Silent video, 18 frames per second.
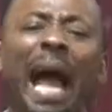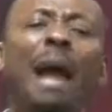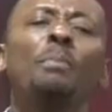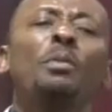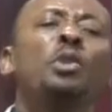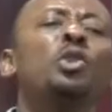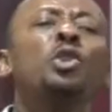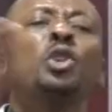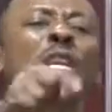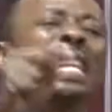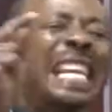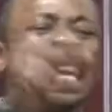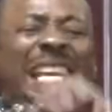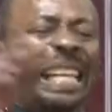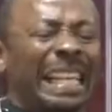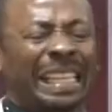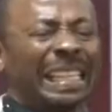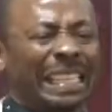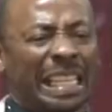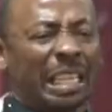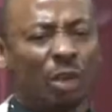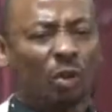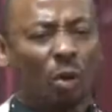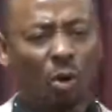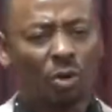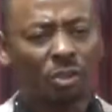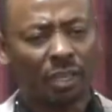I'm uniquely
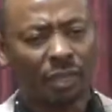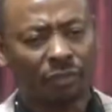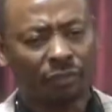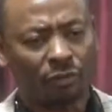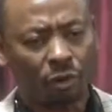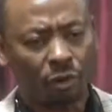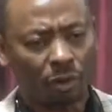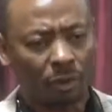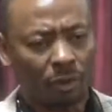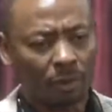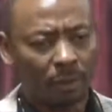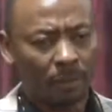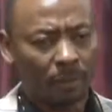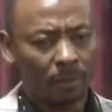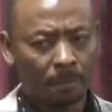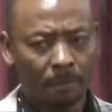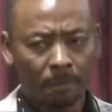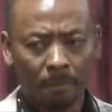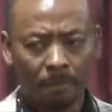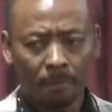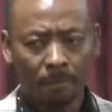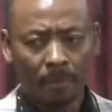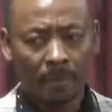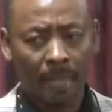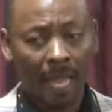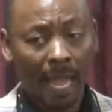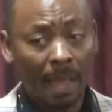coded for.
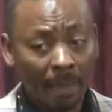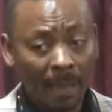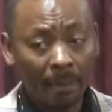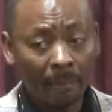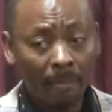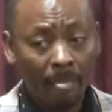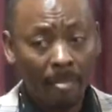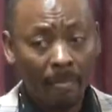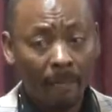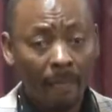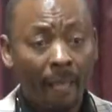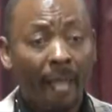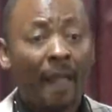Amen?